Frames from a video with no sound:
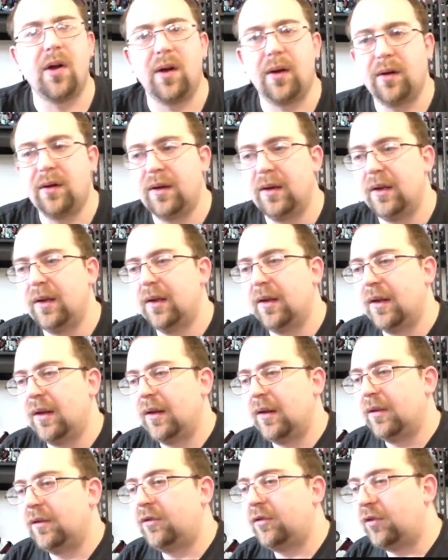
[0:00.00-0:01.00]
car.
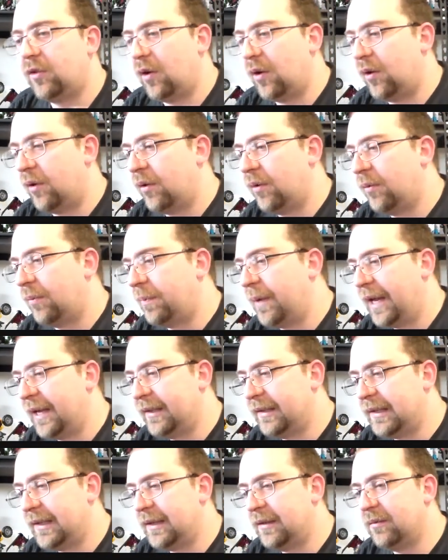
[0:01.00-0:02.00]
So
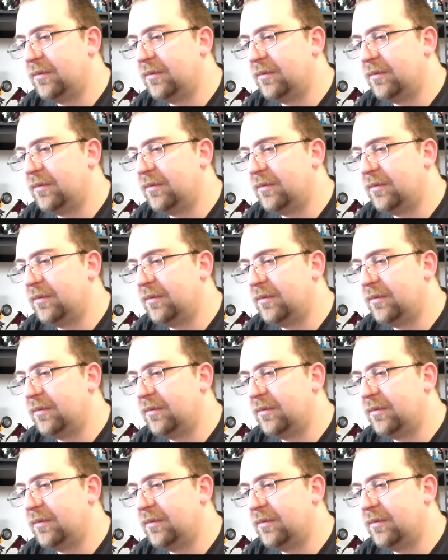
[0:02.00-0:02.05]
by